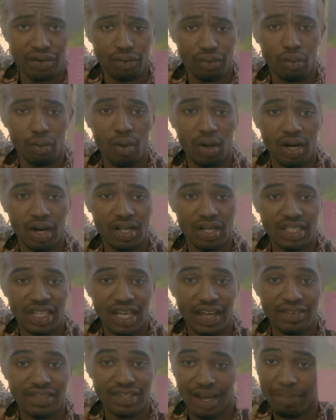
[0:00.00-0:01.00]
to reward
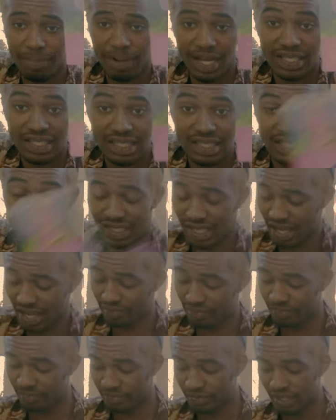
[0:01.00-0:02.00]
ourselves, our Pisces, yeah?
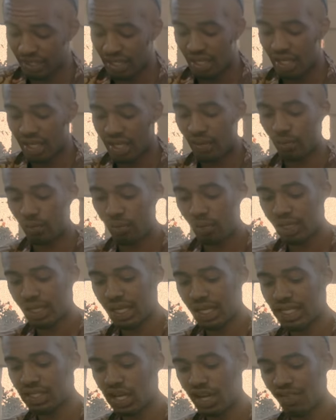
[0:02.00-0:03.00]
One
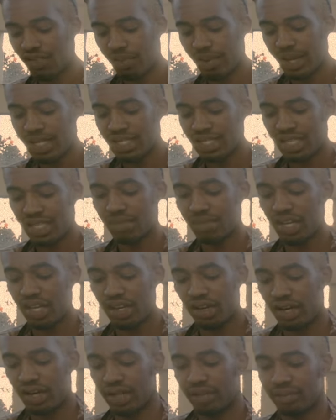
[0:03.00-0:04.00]
last card for Pisces I'm
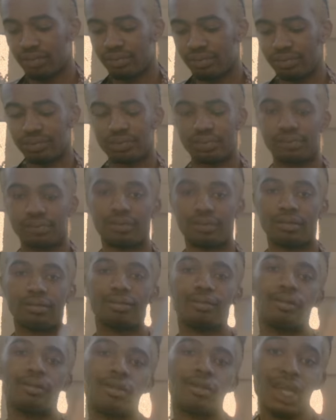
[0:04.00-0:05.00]

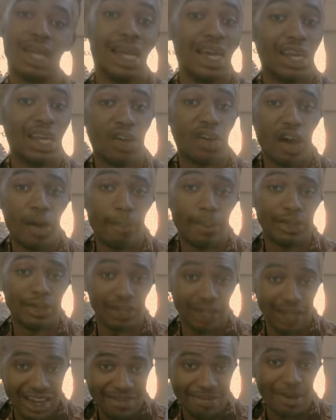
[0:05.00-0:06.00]
hearing, it'll help with
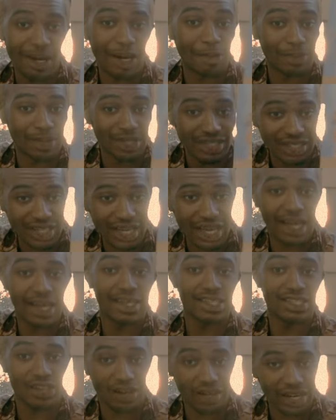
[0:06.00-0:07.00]
your life purpose, yeah?
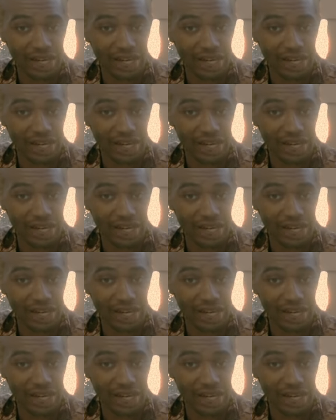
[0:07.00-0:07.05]
It's our